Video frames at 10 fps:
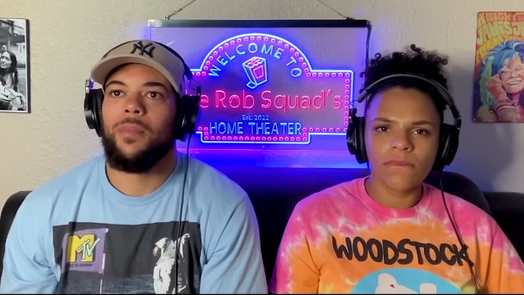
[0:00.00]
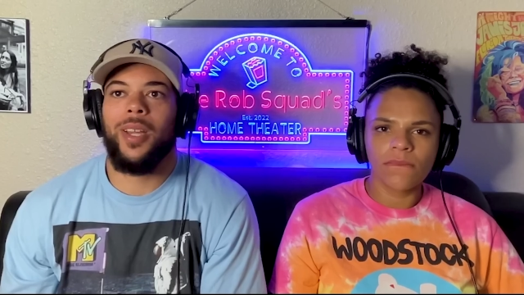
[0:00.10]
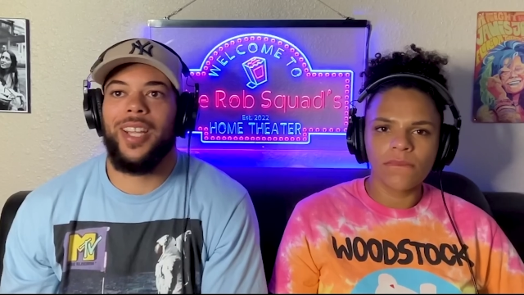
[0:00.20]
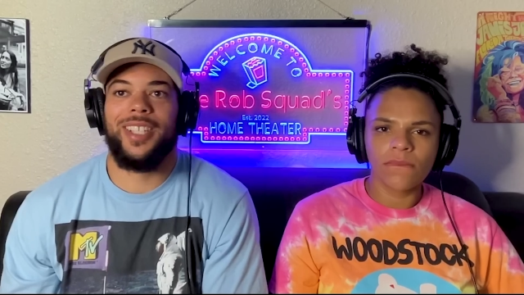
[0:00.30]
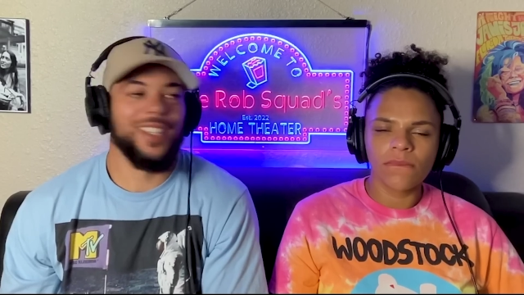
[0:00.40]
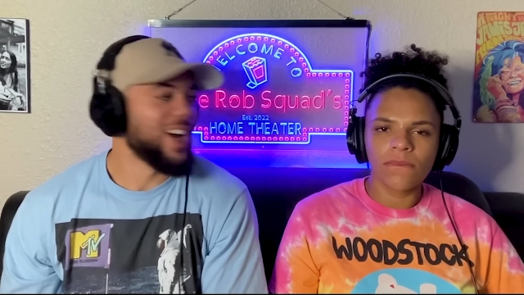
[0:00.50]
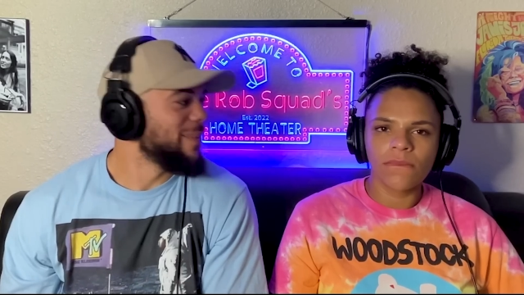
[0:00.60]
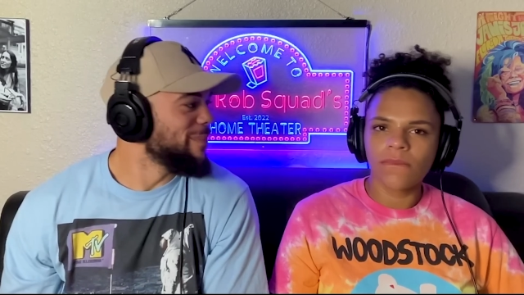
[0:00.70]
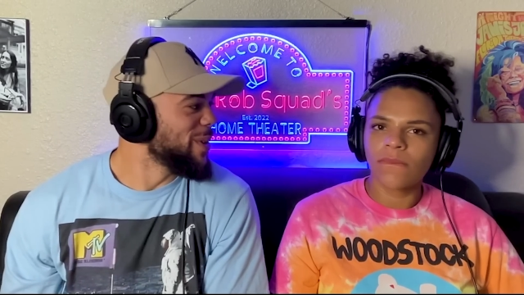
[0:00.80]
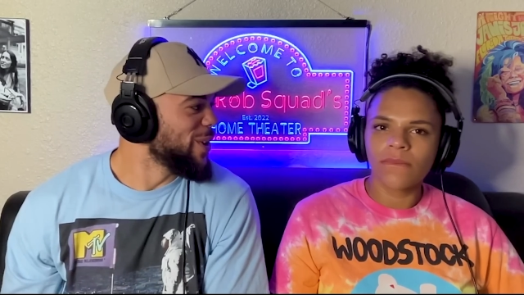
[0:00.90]
Speaker 1: He's not
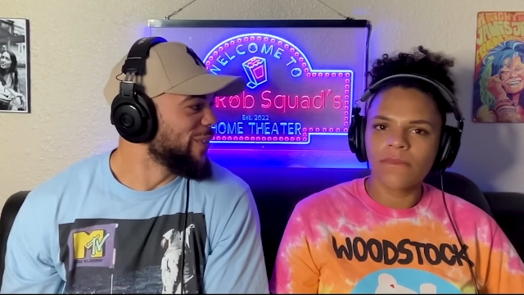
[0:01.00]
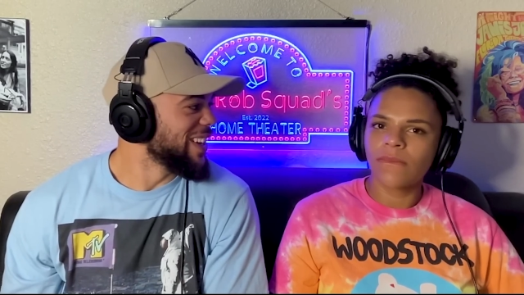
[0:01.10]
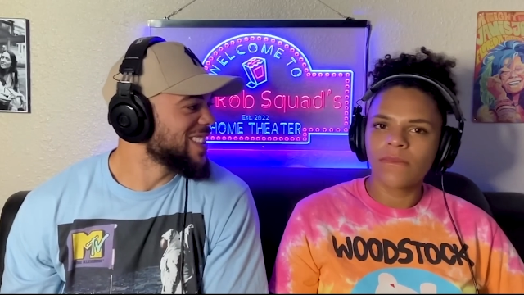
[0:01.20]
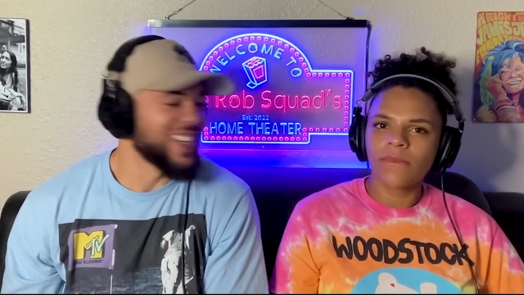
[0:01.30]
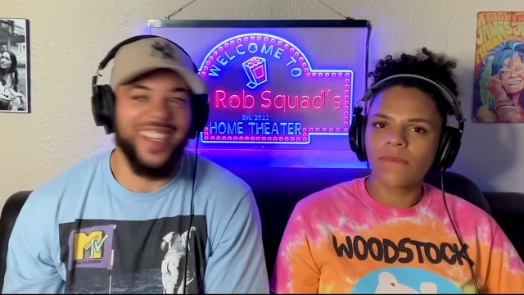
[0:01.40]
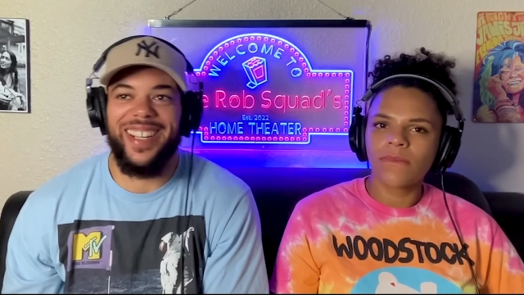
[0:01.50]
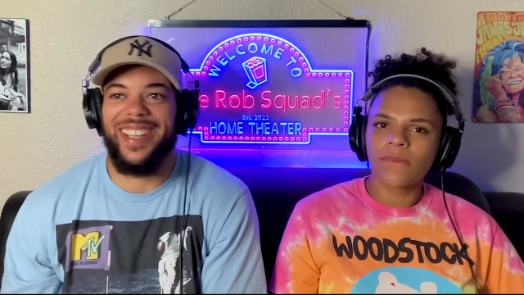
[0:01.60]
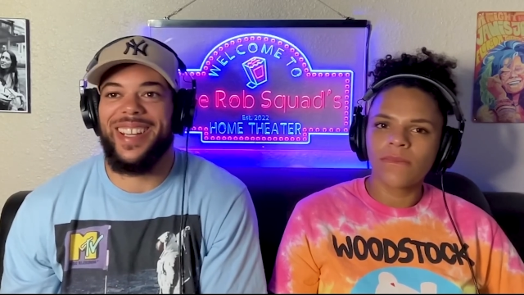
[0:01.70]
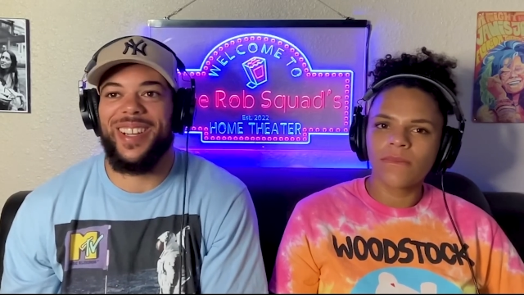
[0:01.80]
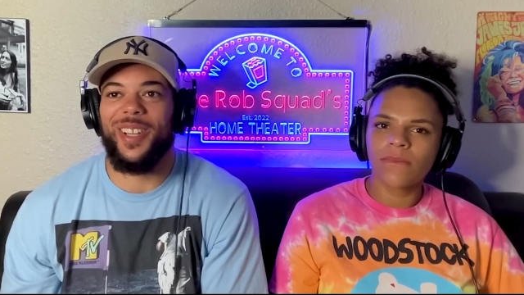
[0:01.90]
moving. He's not getting any
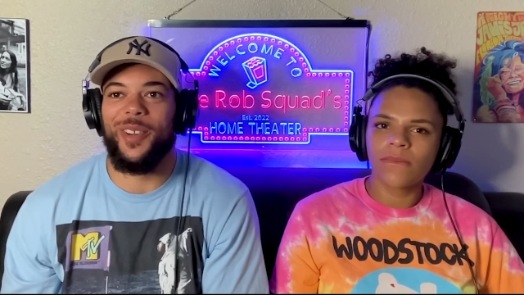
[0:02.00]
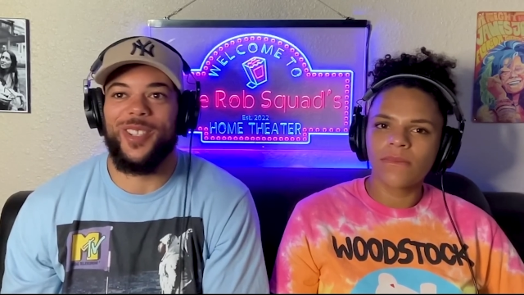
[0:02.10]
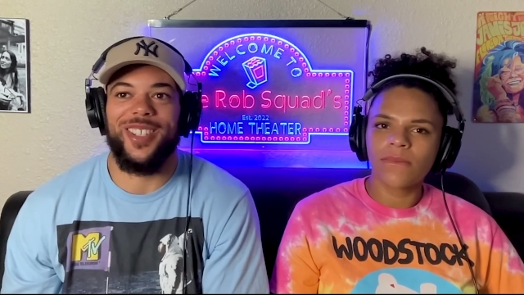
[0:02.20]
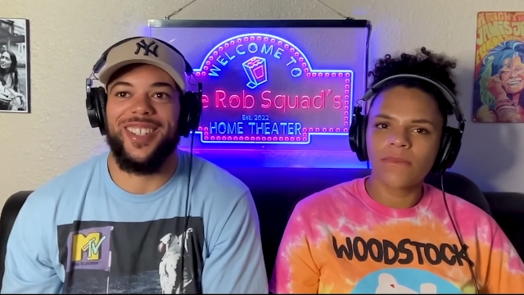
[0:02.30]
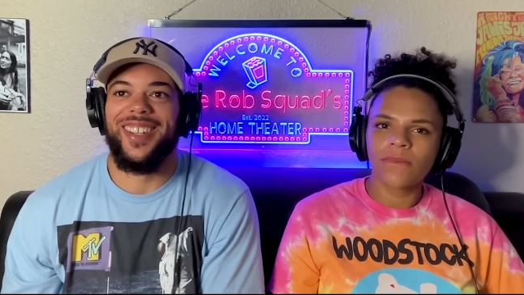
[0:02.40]
closer.